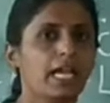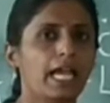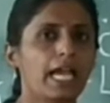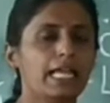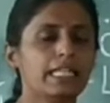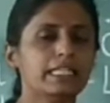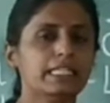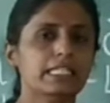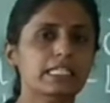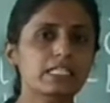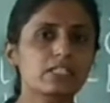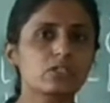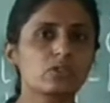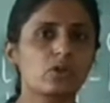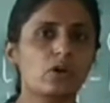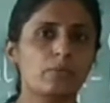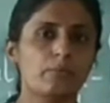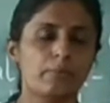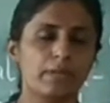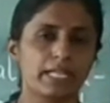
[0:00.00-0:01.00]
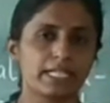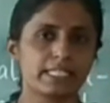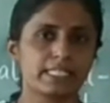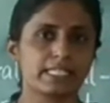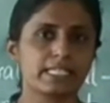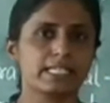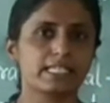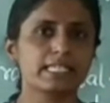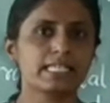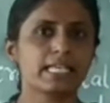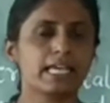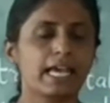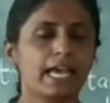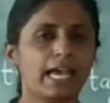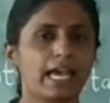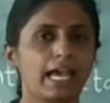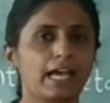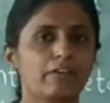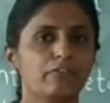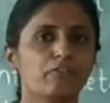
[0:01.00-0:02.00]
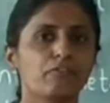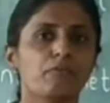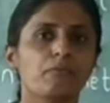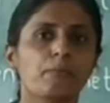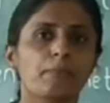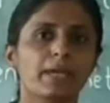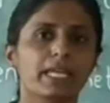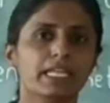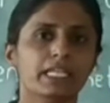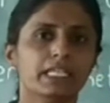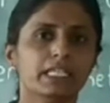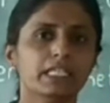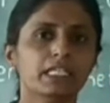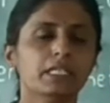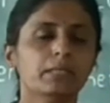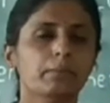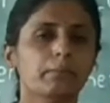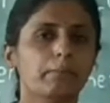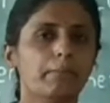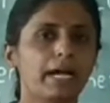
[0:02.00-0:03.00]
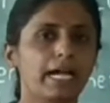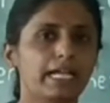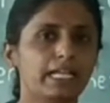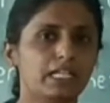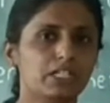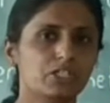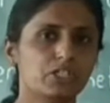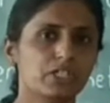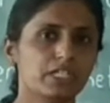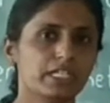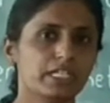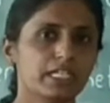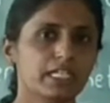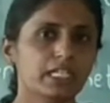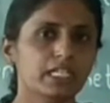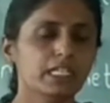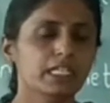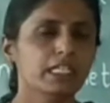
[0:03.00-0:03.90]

and these complexes have many biological,